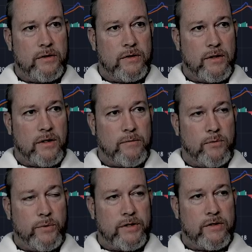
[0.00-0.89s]
a couple
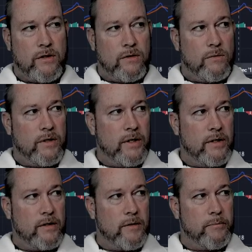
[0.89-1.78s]
weeks ago
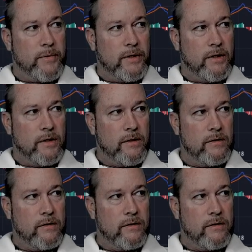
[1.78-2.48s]
ended up being